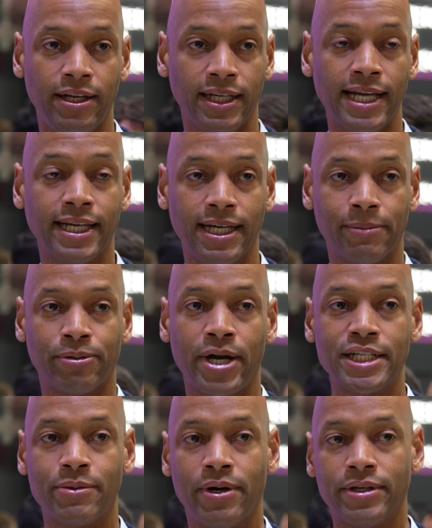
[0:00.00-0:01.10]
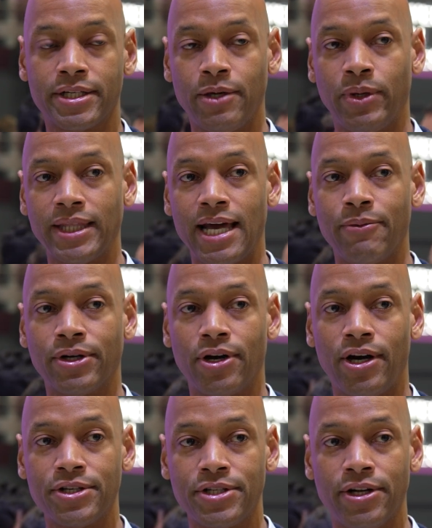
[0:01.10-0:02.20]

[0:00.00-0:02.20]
you'd like to get a price quote to see what that would cost